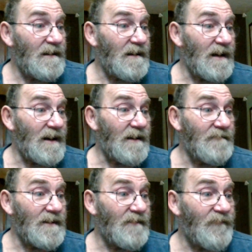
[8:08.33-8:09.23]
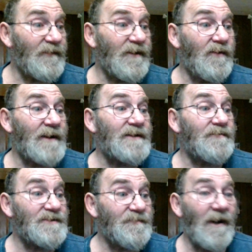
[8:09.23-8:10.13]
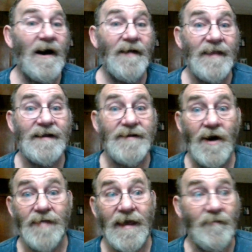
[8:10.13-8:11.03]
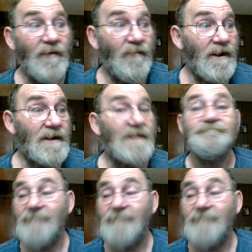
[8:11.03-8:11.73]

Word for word: uh, very quick to respond that no, that won't work.